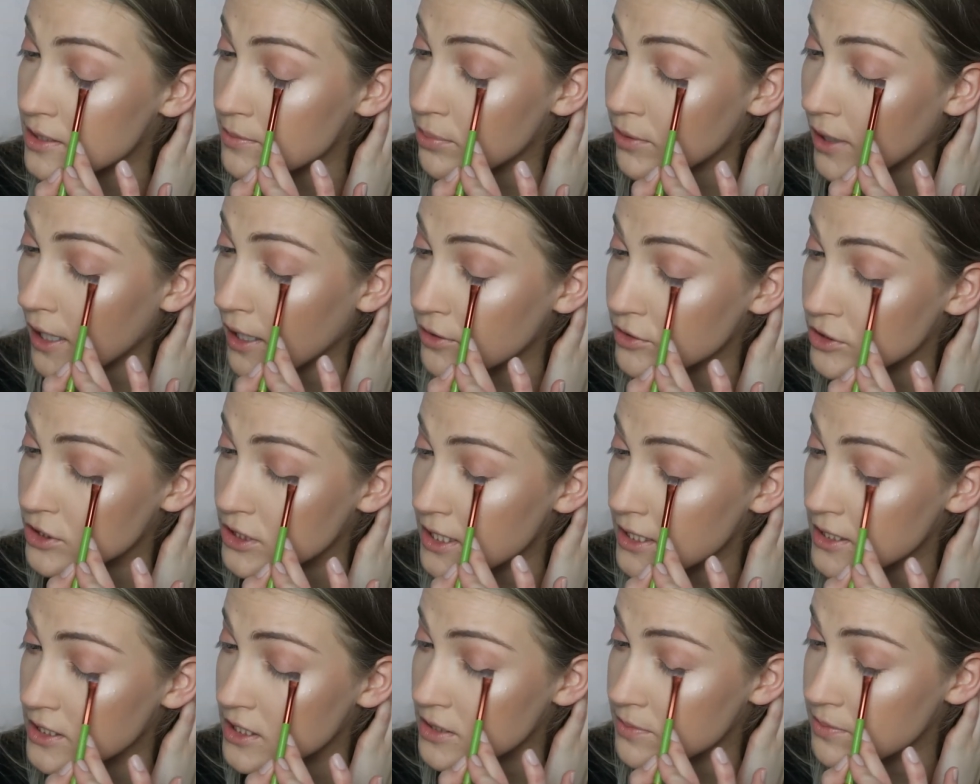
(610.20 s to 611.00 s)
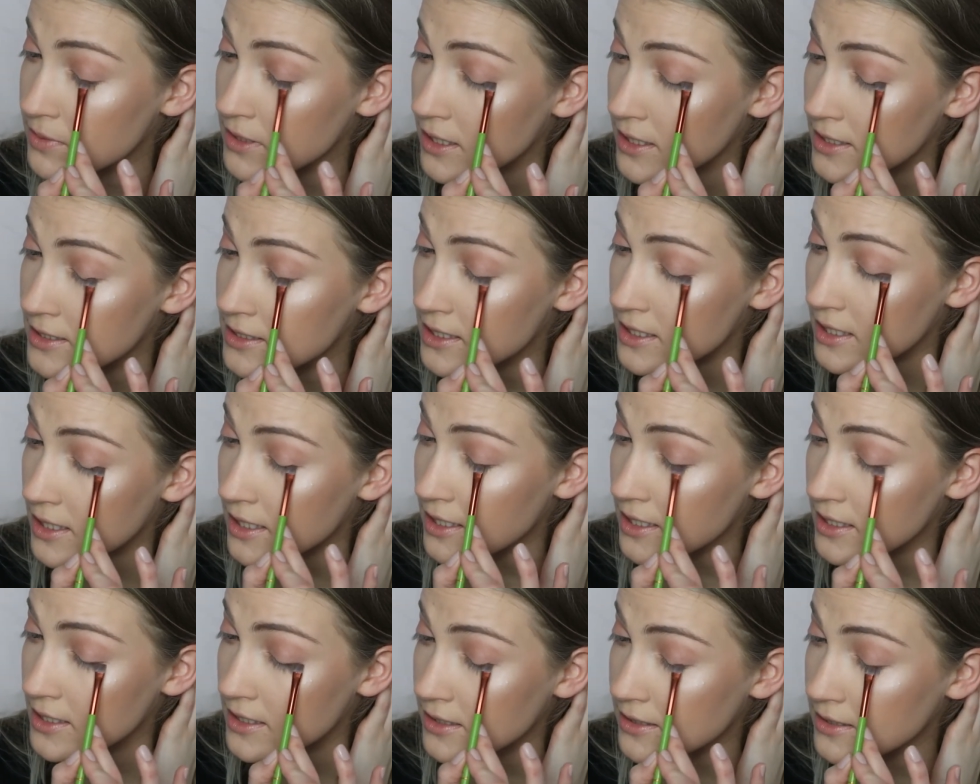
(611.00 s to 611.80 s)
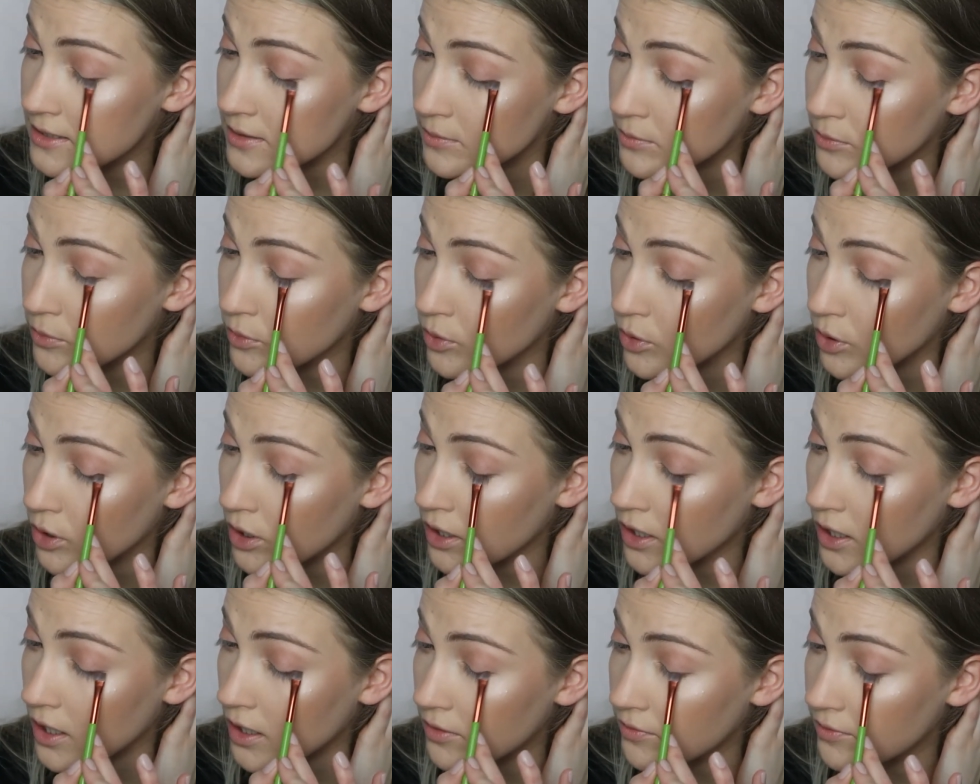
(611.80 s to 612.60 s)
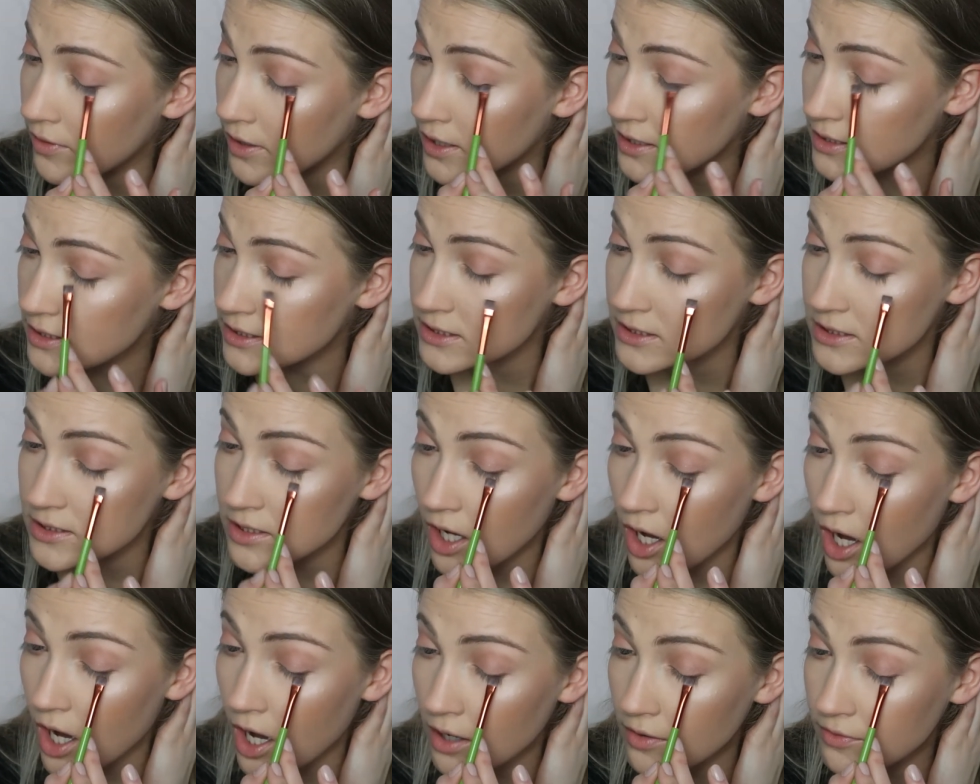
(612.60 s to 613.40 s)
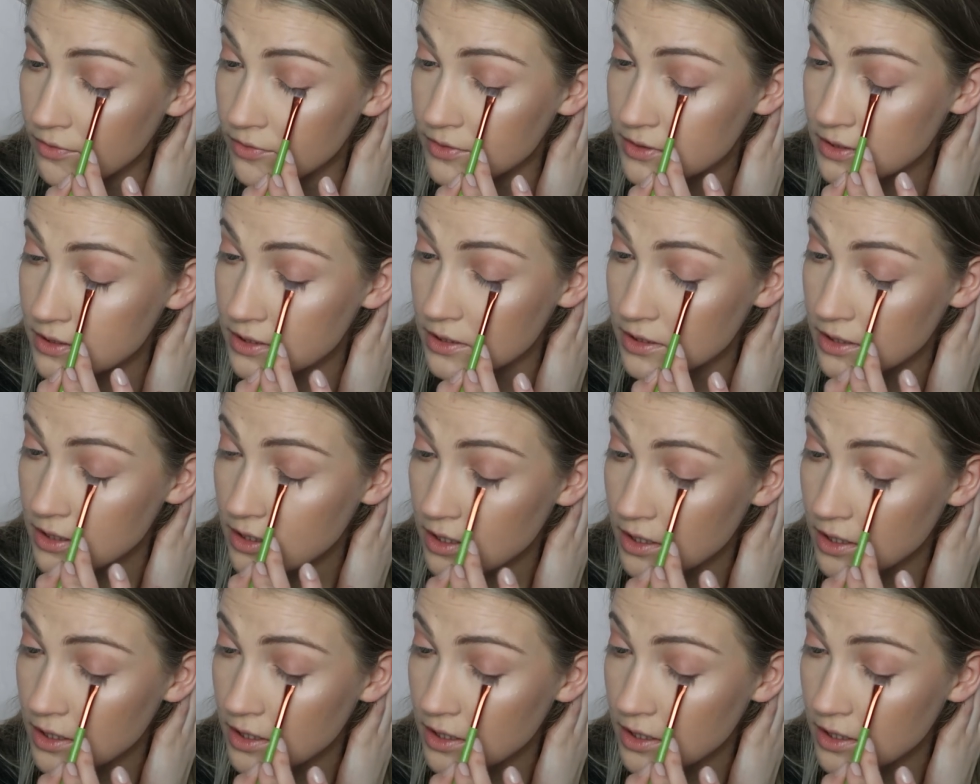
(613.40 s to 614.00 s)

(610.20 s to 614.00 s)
the brown shade just because it is more of a soft